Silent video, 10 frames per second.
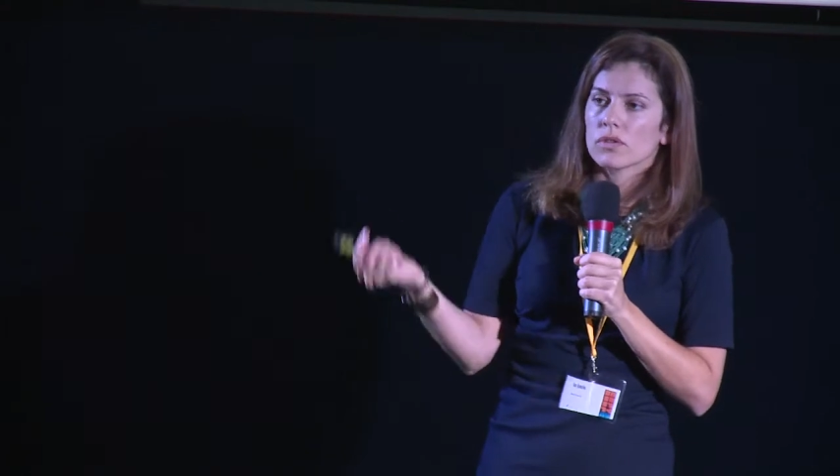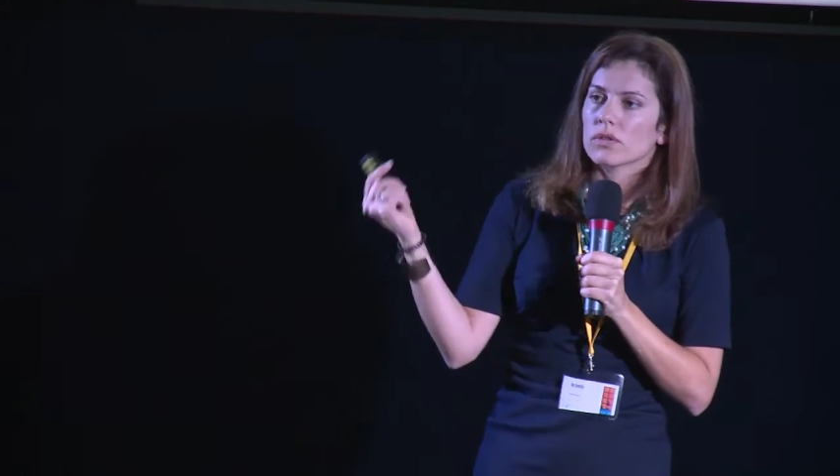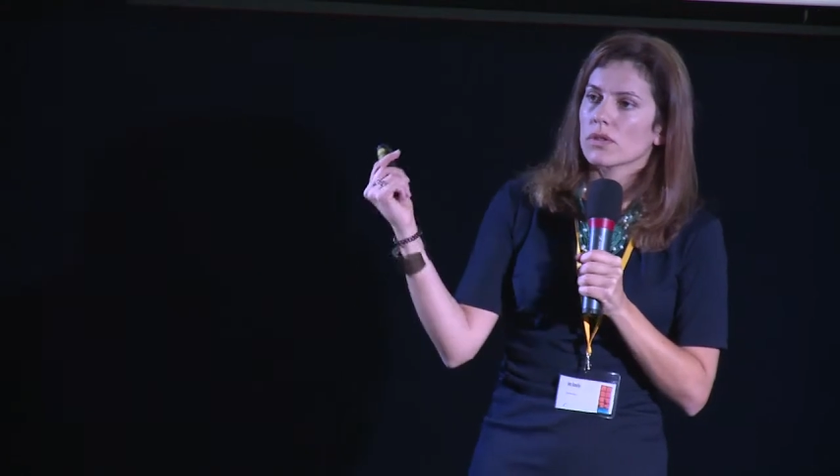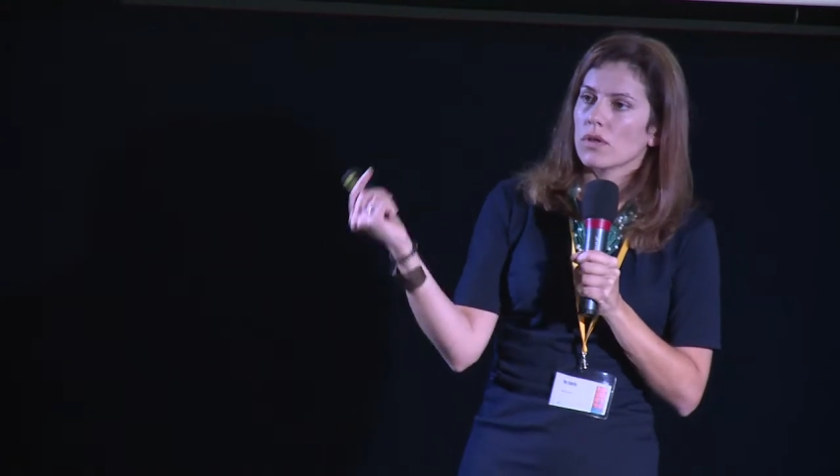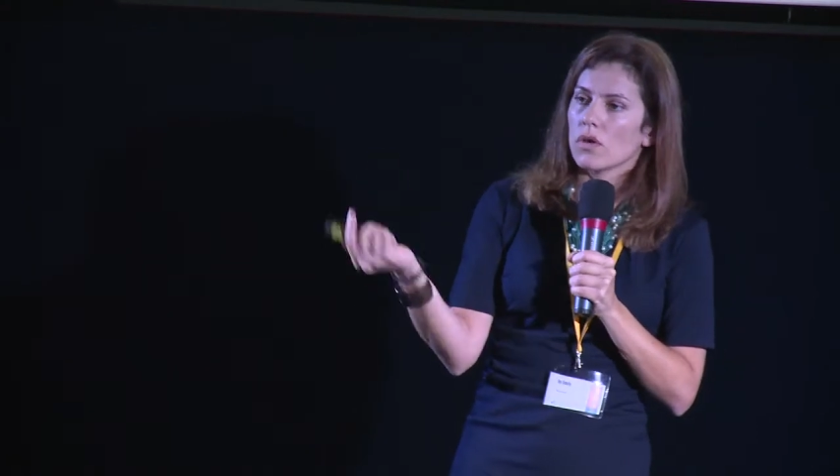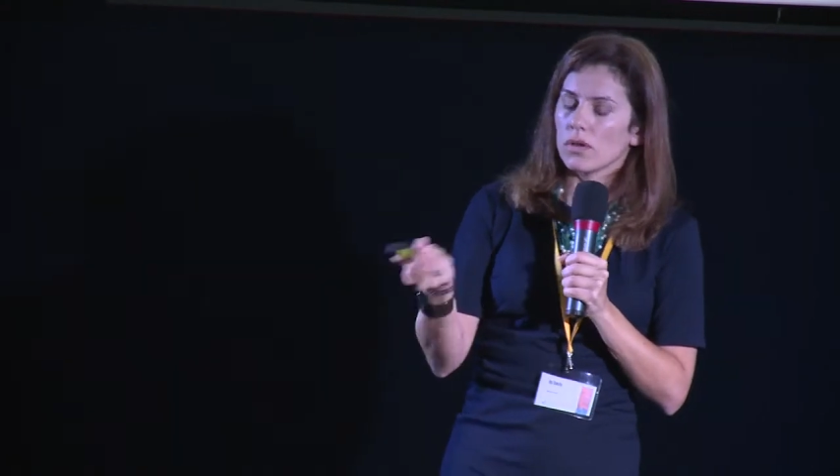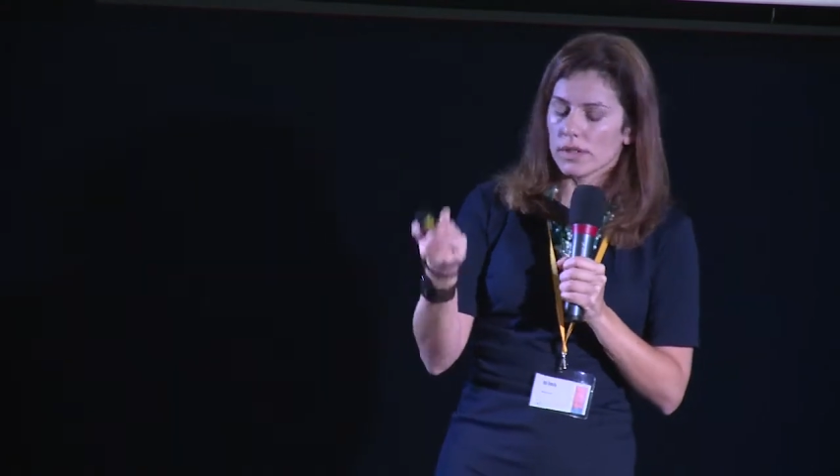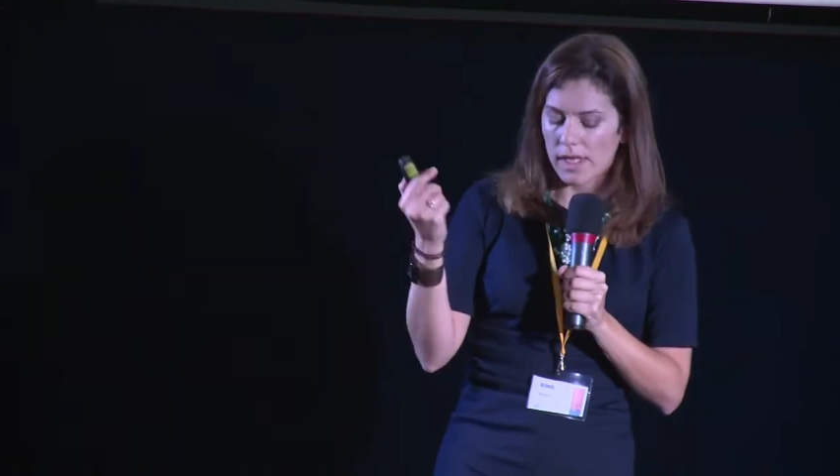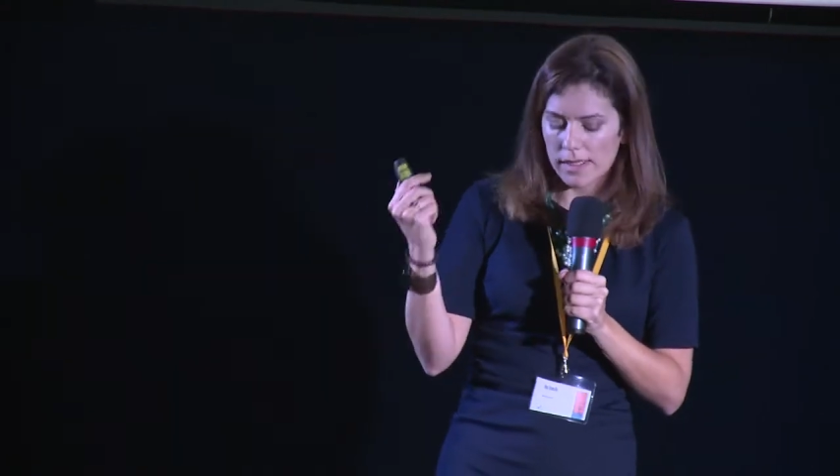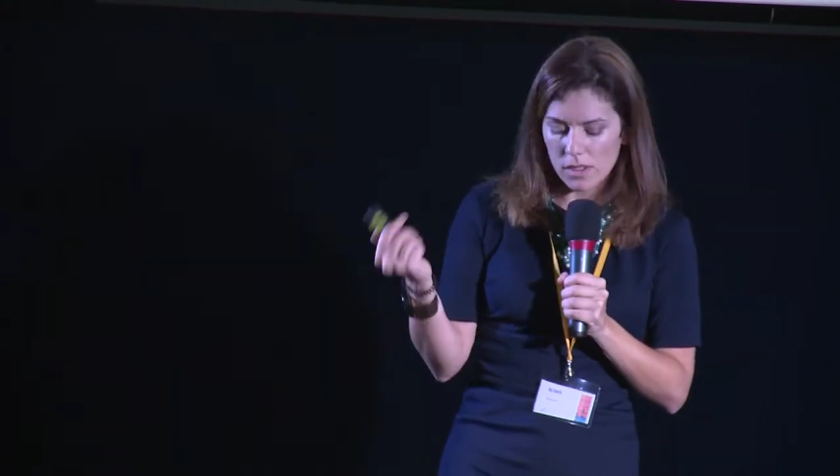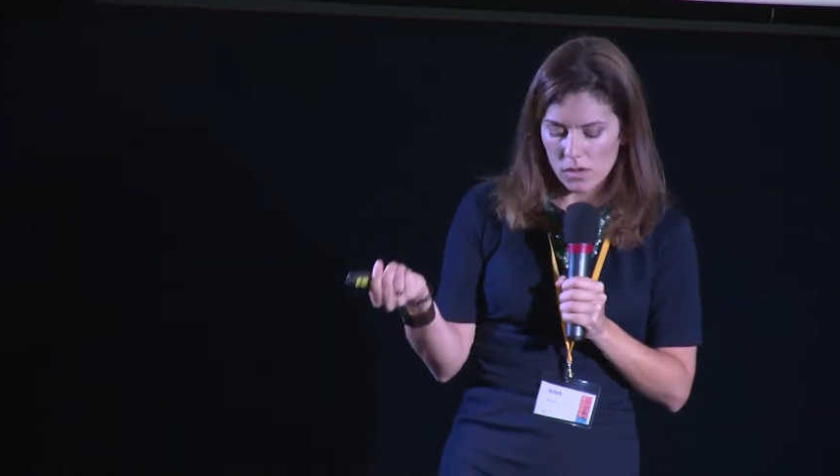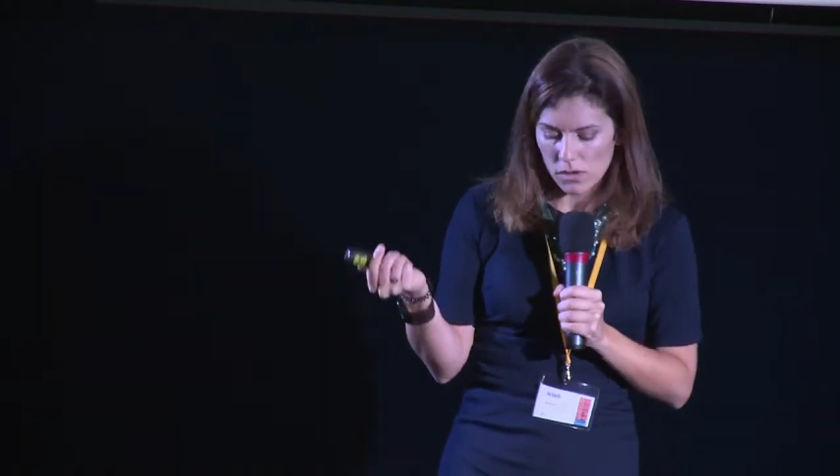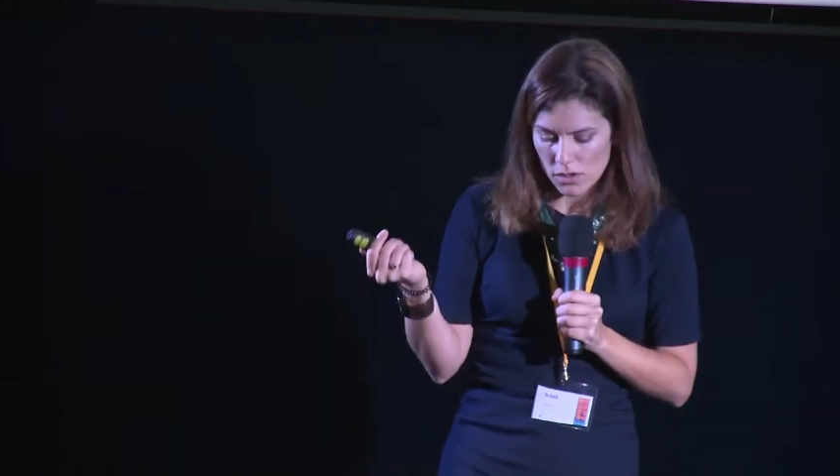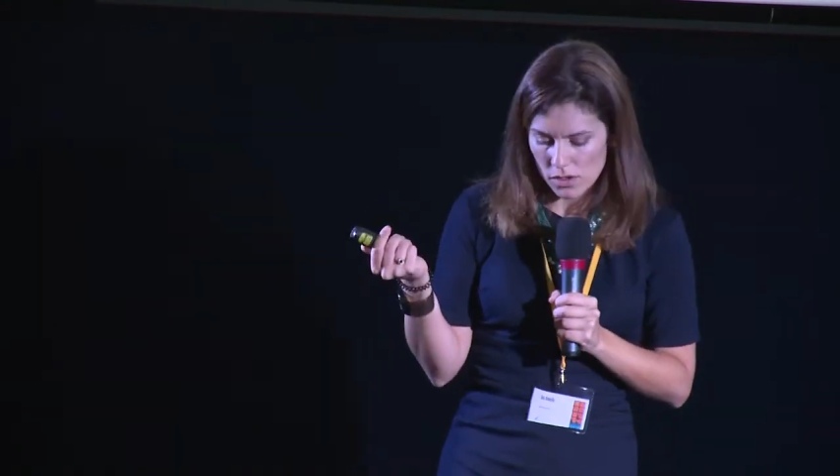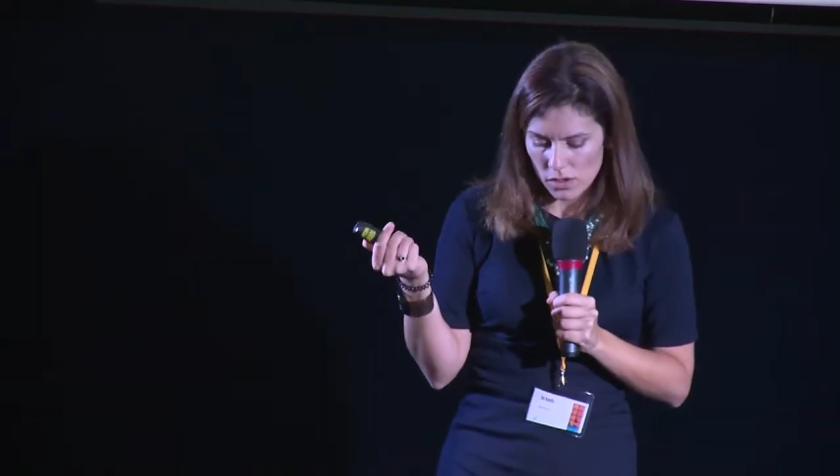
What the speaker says: so all the other courts